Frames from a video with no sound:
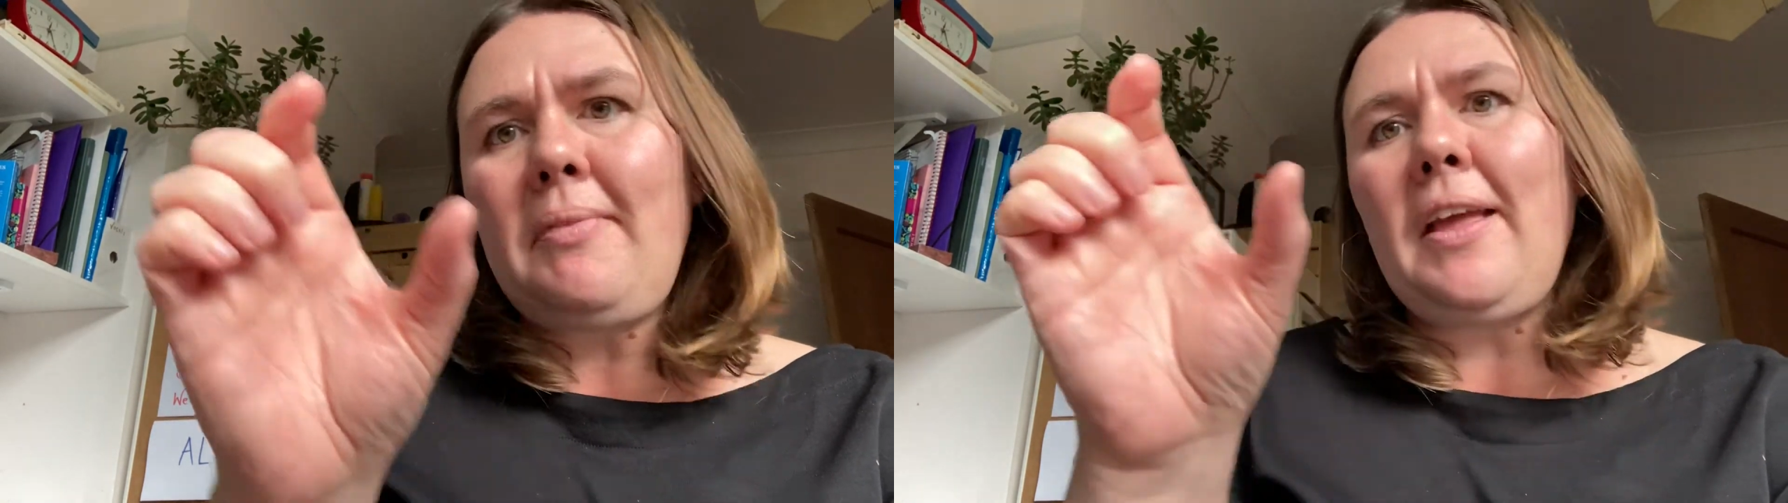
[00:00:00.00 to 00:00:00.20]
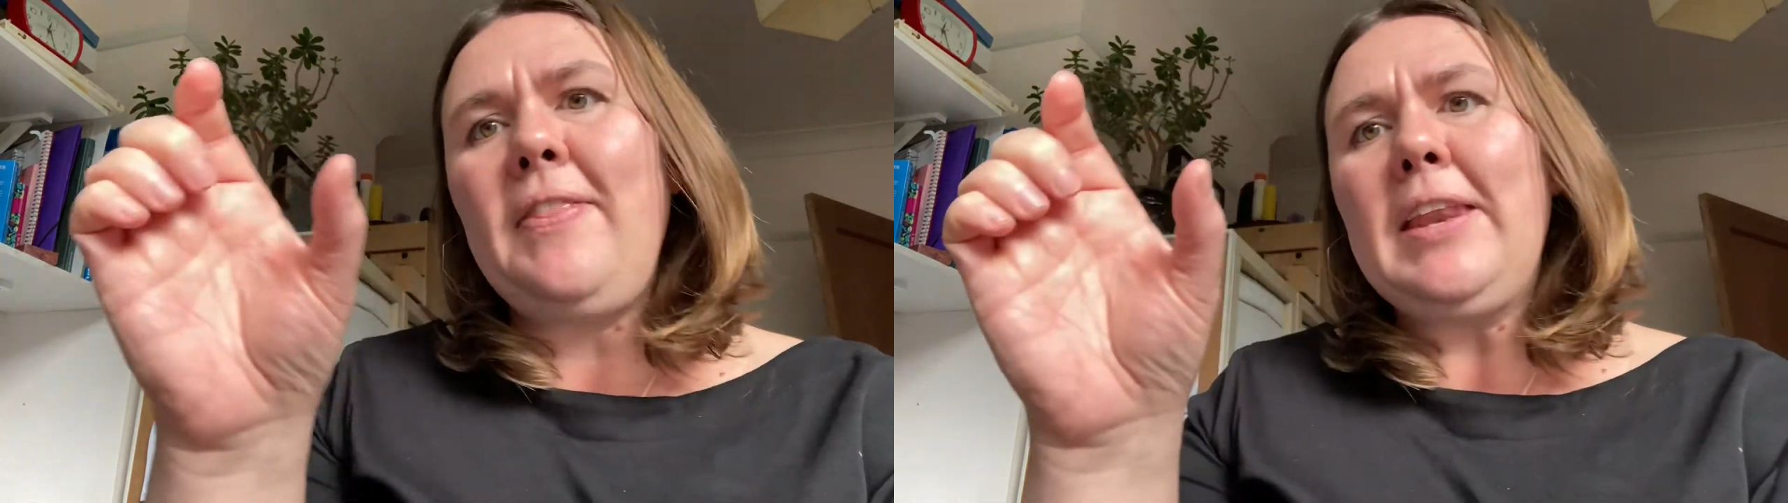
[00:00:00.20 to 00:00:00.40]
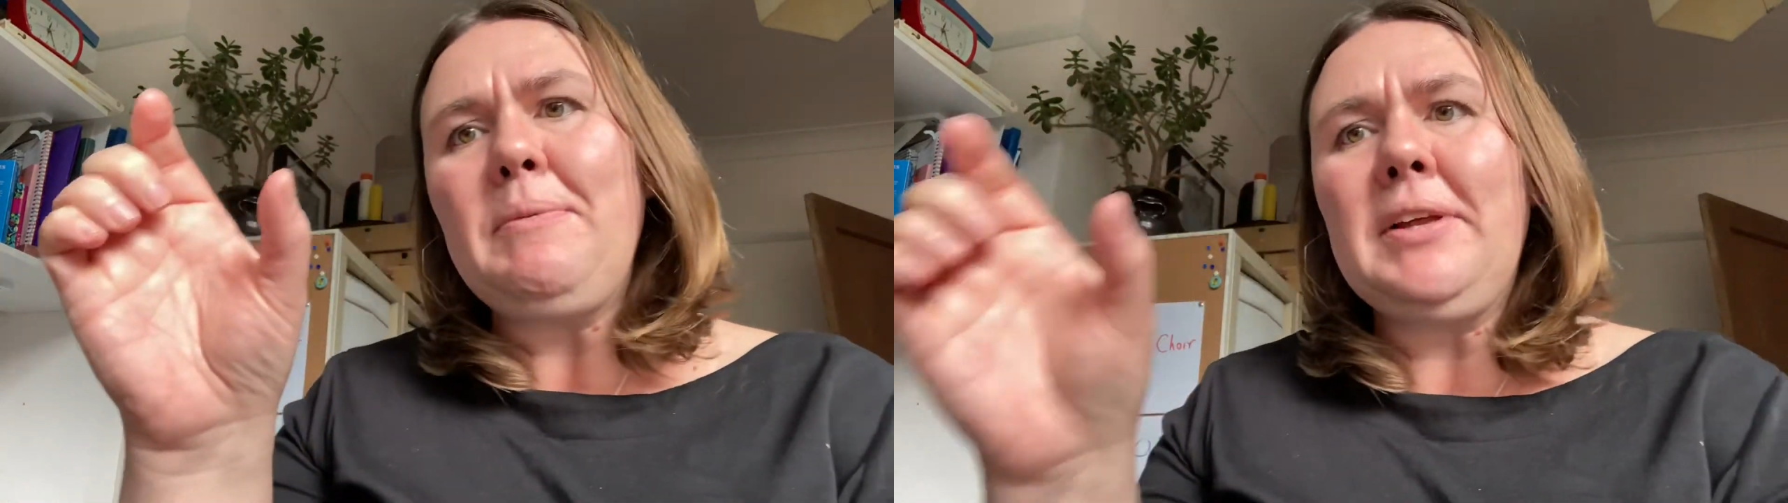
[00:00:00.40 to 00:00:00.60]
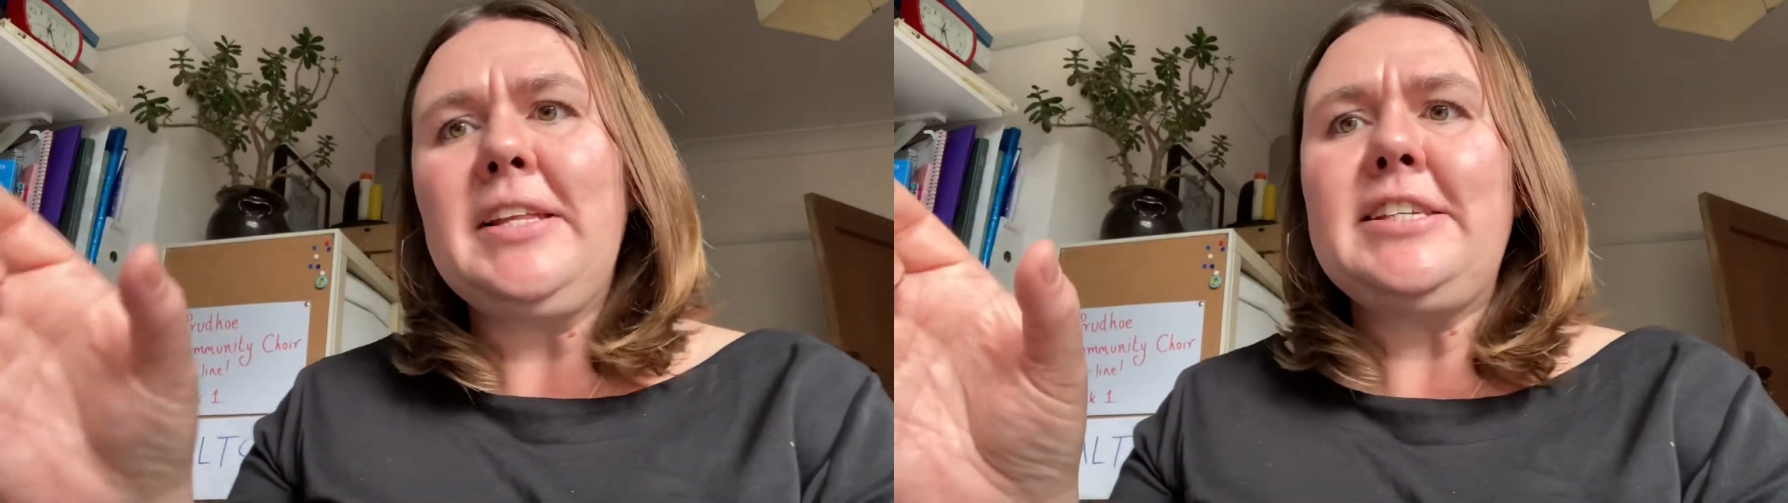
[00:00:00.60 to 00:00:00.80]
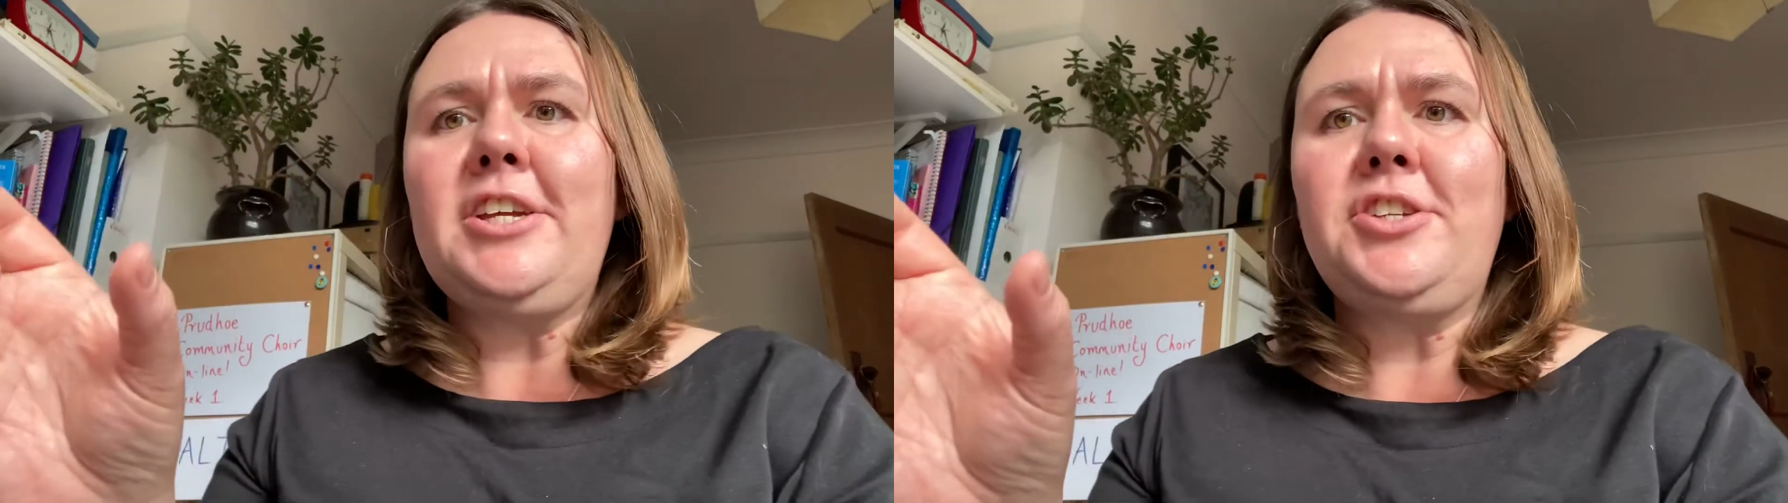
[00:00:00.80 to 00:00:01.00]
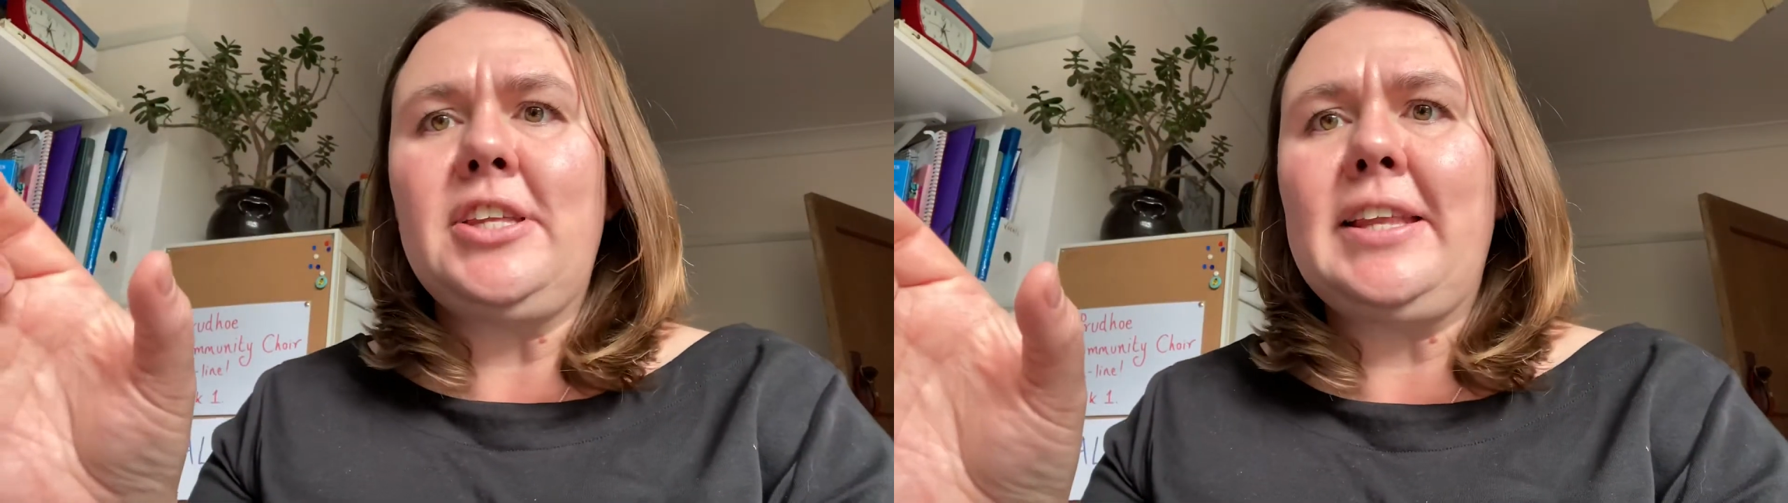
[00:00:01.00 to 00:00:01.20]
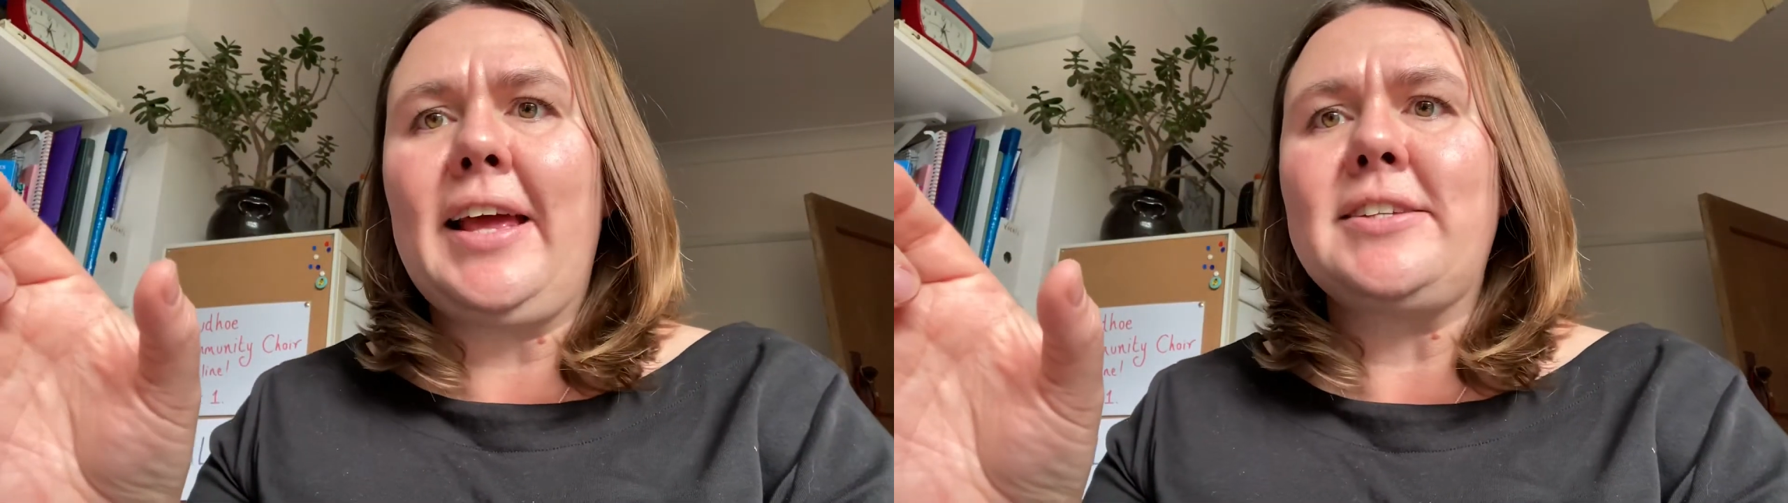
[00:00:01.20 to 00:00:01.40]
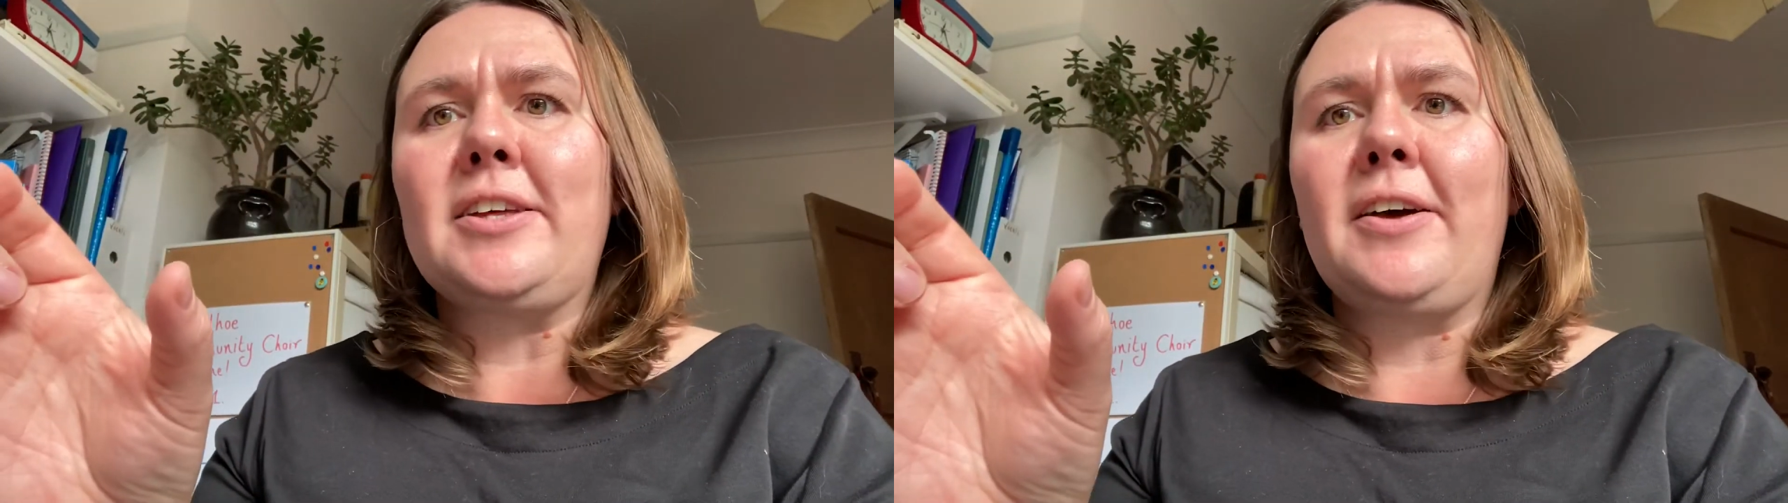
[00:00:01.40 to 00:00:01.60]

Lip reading: And then I'm going to teach you the next